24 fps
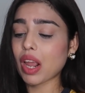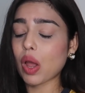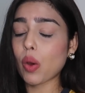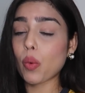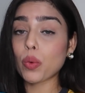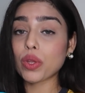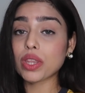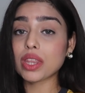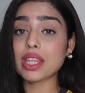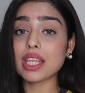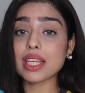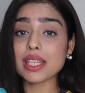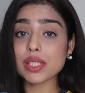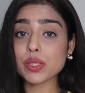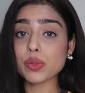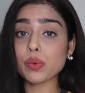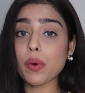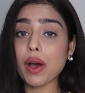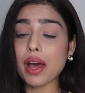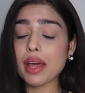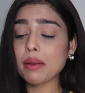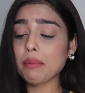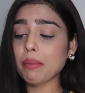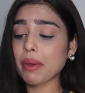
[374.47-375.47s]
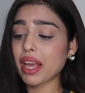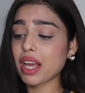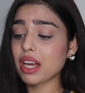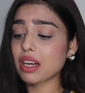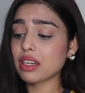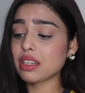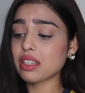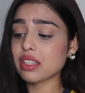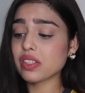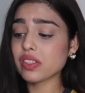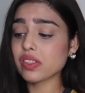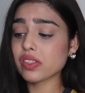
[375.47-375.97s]
with this one,
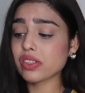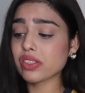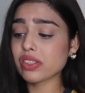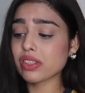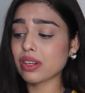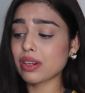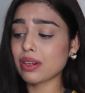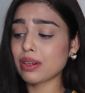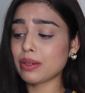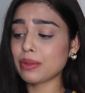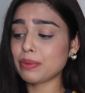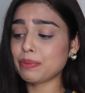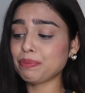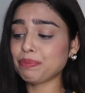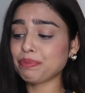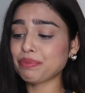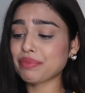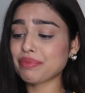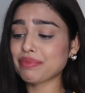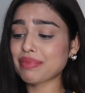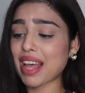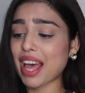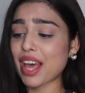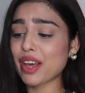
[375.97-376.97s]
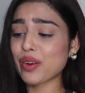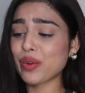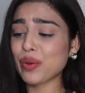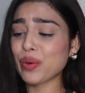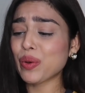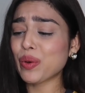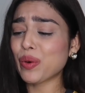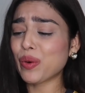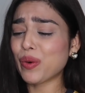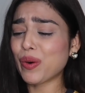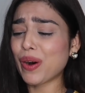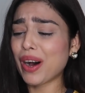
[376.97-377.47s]
because I don't
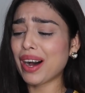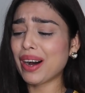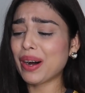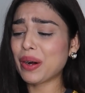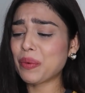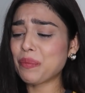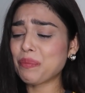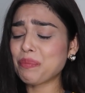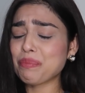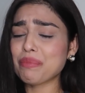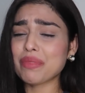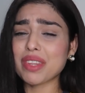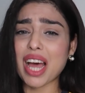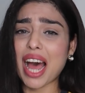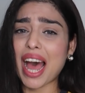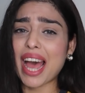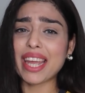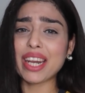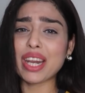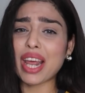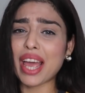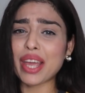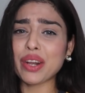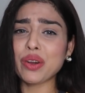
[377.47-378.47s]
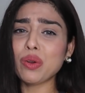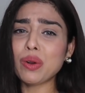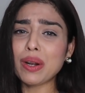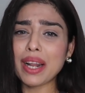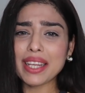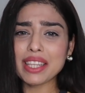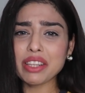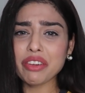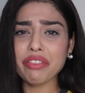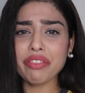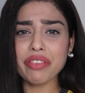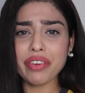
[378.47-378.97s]
know, I don't
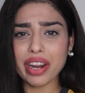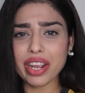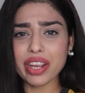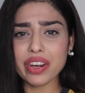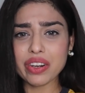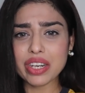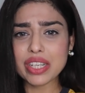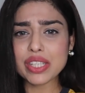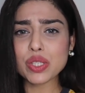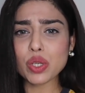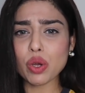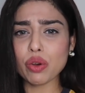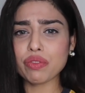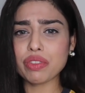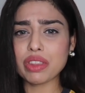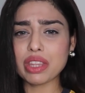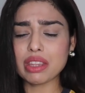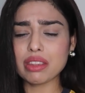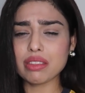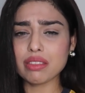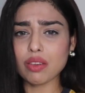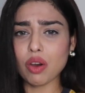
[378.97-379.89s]
like the fragrance of